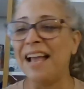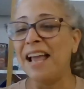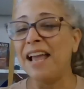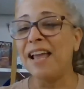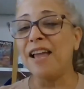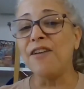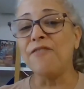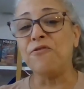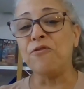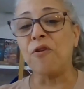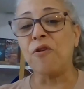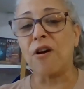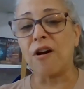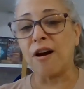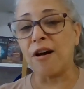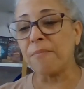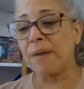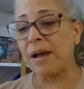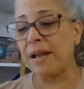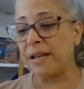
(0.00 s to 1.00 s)
If you are
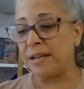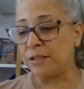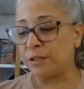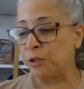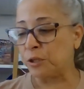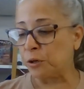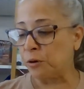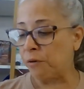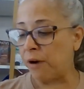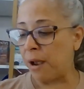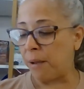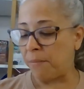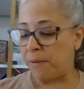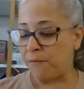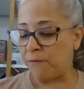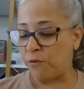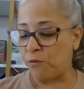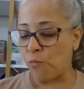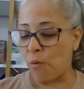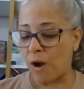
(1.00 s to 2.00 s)
on my Instagram,
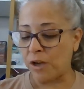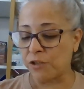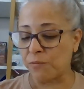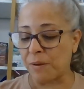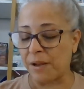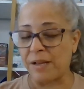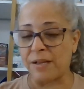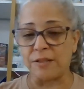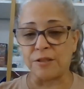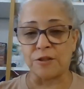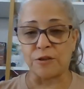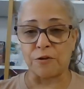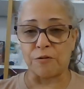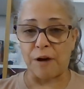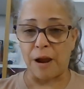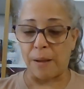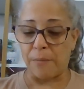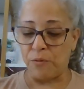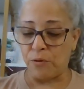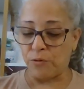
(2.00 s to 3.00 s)
if you watch my
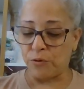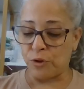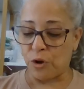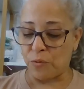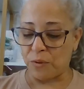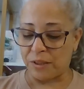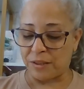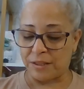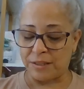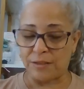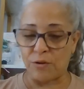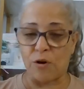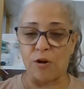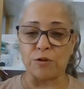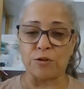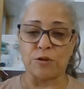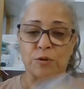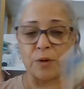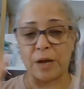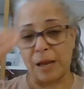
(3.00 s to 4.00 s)
Instagram, you'll know that this
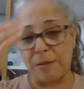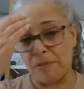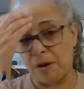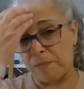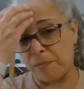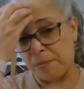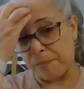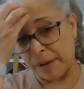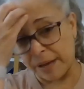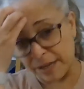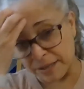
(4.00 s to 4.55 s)
also came up on my